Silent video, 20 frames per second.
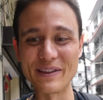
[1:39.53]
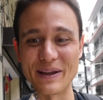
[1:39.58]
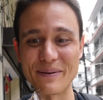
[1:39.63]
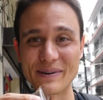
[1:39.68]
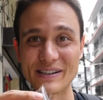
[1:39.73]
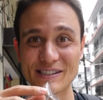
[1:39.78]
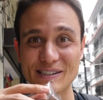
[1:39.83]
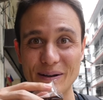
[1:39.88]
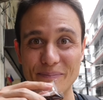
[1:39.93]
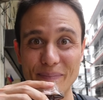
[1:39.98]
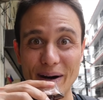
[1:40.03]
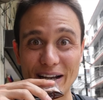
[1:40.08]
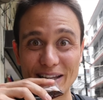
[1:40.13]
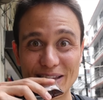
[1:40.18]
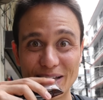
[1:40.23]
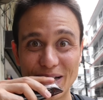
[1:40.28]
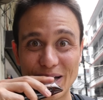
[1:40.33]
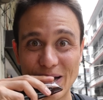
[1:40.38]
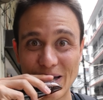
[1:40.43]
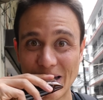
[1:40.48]
them is to bite
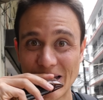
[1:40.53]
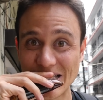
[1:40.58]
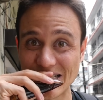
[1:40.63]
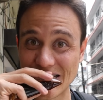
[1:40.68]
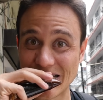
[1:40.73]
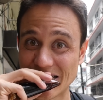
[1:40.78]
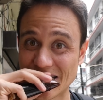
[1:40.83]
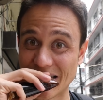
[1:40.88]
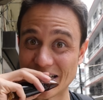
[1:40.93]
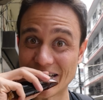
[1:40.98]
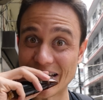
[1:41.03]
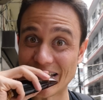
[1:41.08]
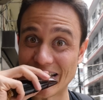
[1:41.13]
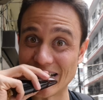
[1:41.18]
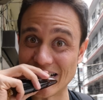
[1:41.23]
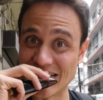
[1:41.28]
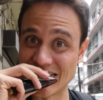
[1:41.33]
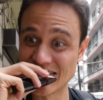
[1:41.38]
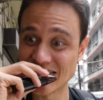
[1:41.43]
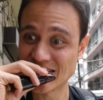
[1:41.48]
the
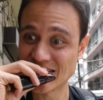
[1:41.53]
tail,